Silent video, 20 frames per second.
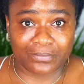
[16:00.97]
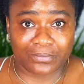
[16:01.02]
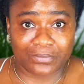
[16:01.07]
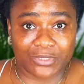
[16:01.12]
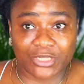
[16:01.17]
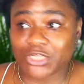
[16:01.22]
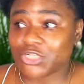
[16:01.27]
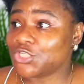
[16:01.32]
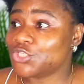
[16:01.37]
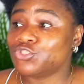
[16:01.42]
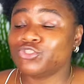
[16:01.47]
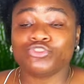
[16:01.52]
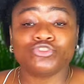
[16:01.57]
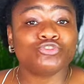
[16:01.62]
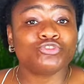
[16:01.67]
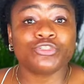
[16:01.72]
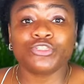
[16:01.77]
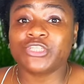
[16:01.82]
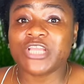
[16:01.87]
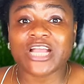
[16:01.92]

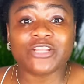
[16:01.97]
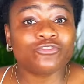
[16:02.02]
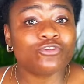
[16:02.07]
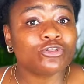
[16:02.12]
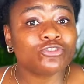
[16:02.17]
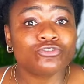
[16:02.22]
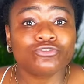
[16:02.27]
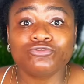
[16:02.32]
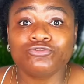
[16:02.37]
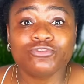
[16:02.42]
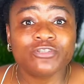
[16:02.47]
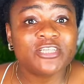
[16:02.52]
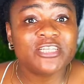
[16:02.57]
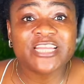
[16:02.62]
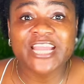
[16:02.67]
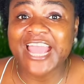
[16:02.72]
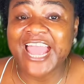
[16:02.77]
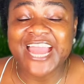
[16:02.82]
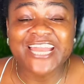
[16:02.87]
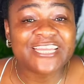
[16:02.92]
They are not
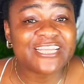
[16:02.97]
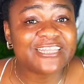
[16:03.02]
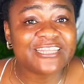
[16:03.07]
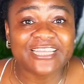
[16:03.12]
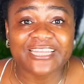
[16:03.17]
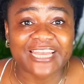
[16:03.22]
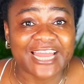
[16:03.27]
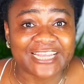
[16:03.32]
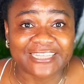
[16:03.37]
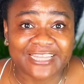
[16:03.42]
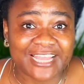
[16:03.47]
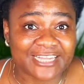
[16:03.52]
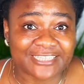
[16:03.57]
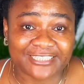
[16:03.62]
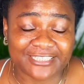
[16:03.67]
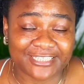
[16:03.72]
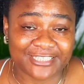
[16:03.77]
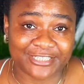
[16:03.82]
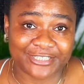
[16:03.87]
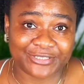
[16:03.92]
doing anything like that
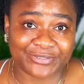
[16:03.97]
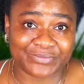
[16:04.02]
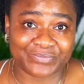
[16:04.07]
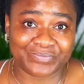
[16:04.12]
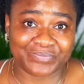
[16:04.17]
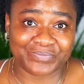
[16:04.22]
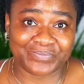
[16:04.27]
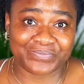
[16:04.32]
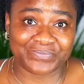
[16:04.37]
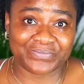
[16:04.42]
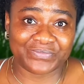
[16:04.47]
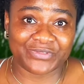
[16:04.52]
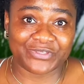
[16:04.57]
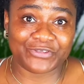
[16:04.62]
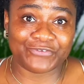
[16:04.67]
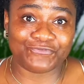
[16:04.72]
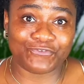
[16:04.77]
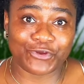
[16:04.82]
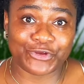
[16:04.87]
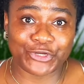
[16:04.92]

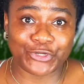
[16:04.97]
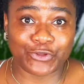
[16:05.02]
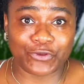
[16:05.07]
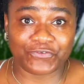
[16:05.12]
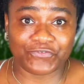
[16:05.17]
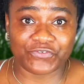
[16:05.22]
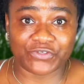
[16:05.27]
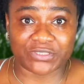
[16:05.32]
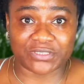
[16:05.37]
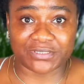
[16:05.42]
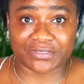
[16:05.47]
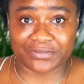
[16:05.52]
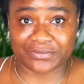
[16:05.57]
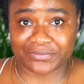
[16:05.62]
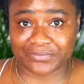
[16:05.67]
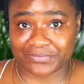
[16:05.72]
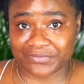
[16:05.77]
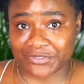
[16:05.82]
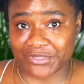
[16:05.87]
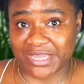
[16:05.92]
in foreign office,
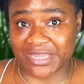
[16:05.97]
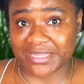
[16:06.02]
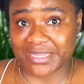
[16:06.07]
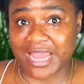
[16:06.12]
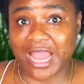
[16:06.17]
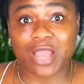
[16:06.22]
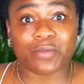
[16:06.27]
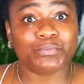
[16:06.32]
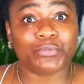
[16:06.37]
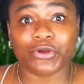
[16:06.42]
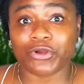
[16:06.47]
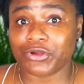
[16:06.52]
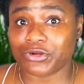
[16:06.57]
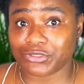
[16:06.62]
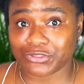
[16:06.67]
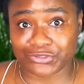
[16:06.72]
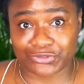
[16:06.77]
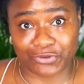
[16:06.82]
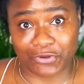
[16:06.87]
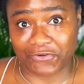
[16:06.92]
in
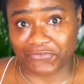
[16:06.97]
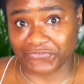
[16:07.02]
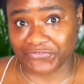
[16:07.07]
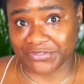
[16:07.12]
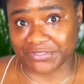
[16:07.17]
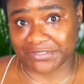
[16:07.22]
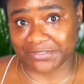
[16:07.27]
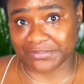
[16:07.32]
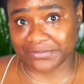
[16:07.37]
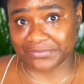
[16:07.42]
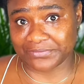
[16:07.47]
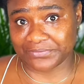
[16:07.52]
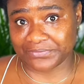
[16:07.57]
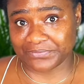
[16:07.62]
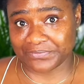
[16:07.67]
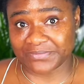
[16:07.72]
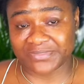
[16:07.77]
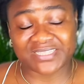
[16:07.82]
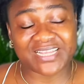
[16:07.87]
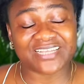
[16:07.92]
Einbürgerungs office.
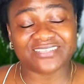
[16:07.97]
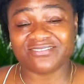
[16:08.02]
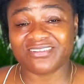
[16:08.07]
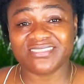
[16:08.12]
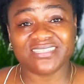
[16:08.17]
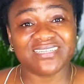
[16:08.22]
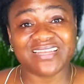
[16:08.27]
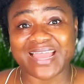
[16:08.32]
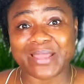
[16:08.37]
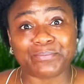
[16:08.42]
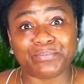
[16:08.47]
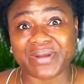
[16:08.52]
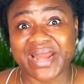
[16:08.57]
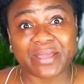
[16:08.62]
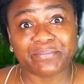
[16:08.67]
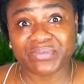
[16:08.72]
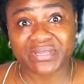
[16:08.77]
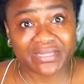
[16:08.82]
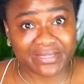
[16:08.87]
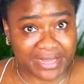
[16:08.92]
There's nothing like
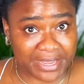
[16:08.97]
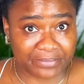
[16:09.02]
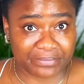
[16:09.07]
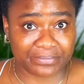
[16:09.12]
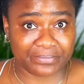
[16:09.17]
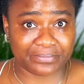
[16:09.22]
bribing them.